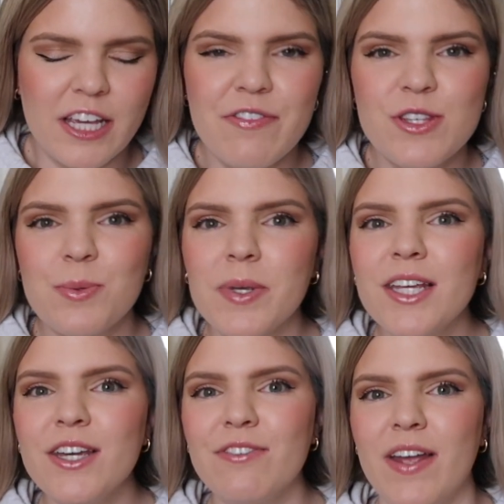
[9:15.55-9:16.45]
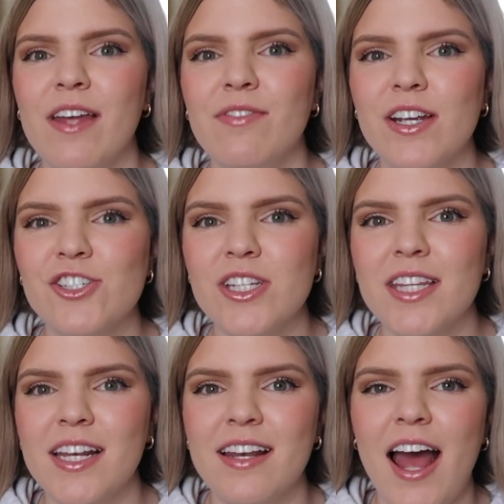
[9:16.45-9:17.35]
Like, if it's really good fan fiction,
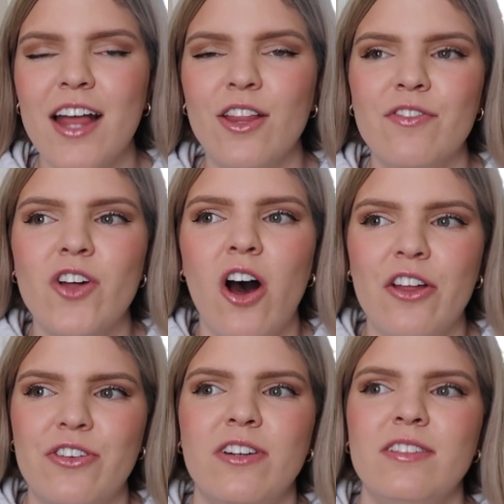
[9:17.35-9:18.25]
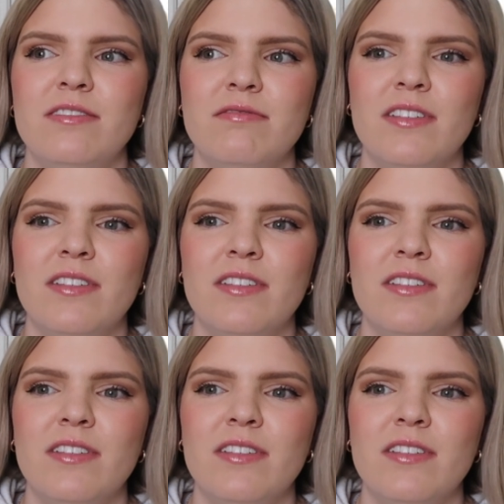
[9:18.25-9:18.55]
then I love the author.